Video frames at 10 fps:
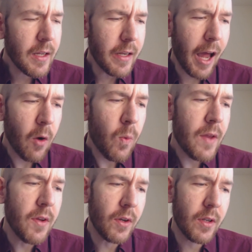Now
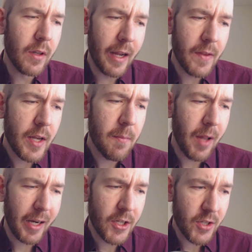withered lay the
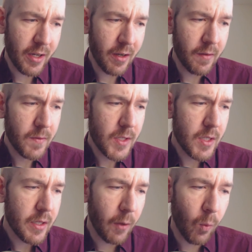hemlock
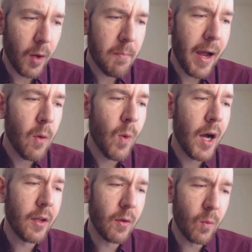sheaves, and one by
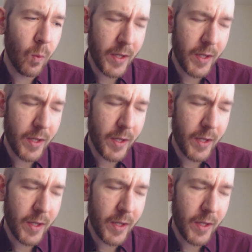one,